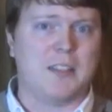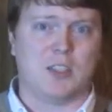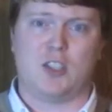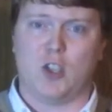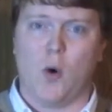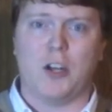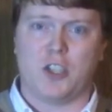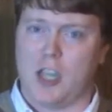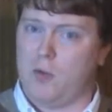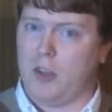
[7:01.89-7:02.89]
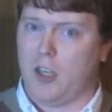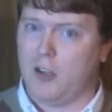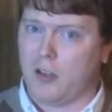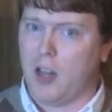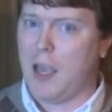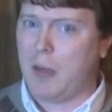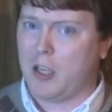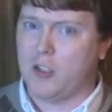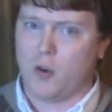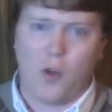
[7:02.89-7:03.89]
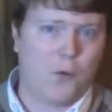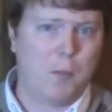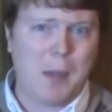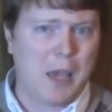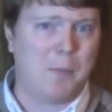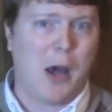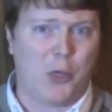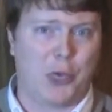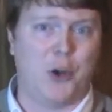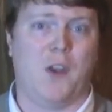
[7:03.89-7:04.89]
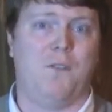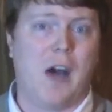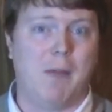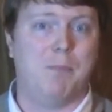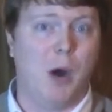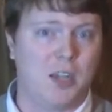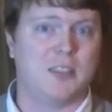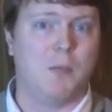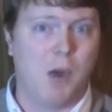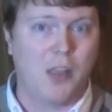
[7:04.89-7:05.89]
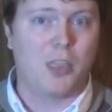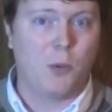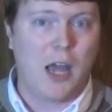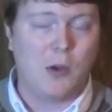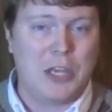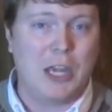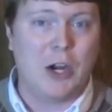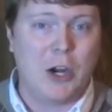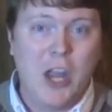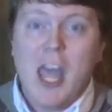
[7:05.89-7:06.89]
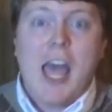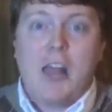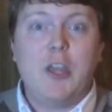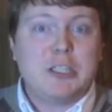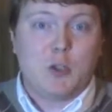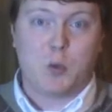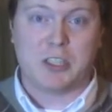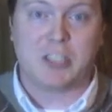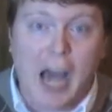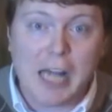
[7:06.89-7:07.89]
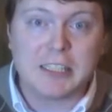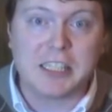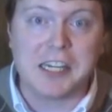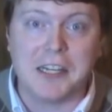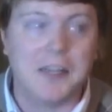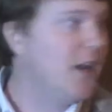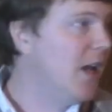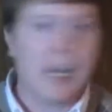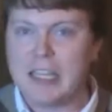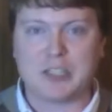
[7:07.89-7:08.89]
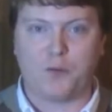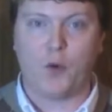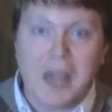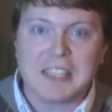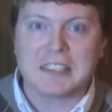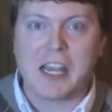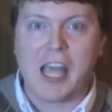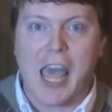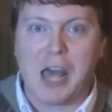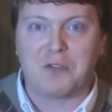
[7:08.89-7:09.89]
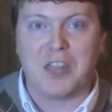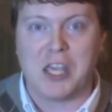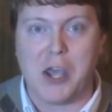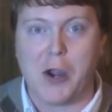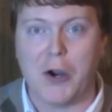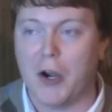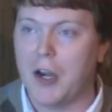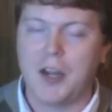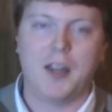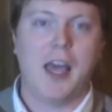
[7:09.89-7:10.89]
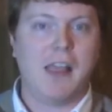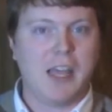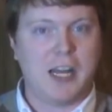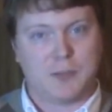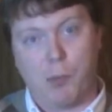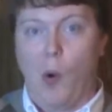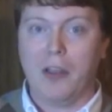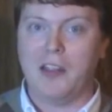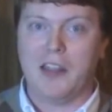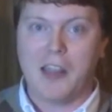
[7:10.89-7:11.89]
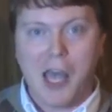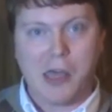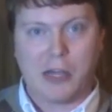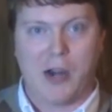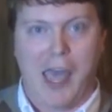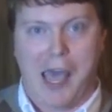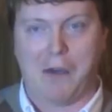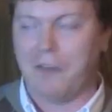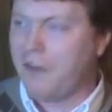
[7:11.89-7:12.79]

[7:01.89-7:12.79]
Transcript: a storage shed with climate control for maybe about $35 a month around here. And this is Wisconsin. It's freezing half the year. And then it's boiling the other half.